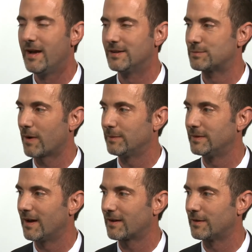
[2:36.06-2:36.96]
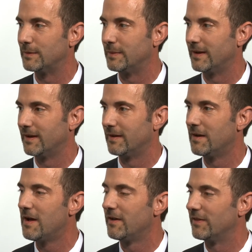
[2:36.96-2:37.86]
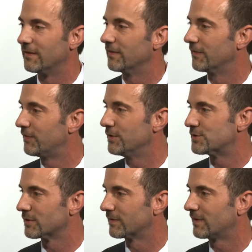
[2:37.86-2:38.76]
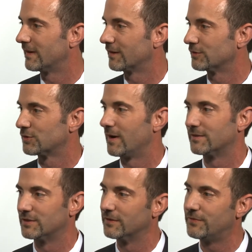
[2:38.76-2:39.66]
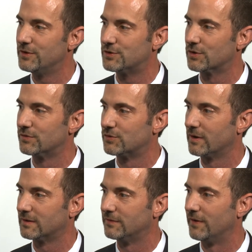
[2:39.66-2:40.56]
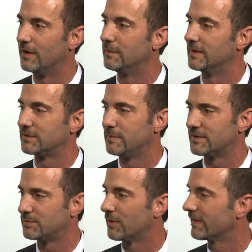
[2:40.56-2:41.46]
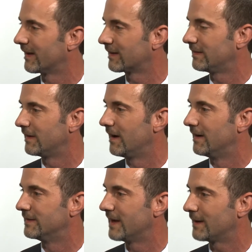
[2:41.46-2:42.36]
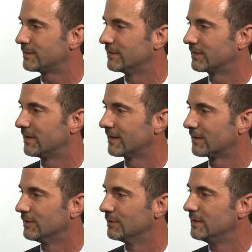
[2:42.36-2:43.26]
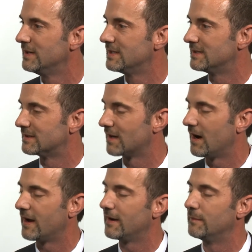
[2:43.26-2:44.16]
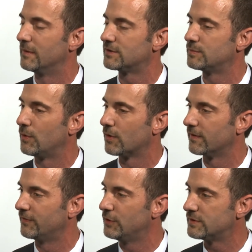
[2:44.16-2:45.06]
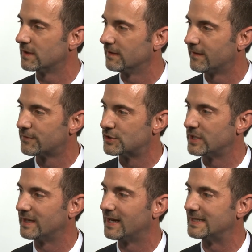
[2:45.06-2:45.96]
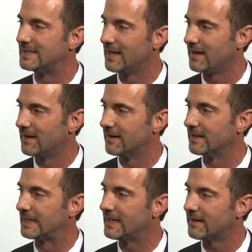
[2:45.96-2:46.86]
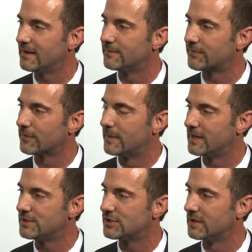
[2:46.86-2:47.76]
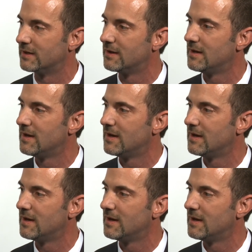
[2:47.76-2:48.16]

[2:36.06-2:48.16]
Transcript: It's probably not going to be the future of clinical trials and the future of drug development. It's much more that adaptive clinical design, and much more of leveraging that data to get information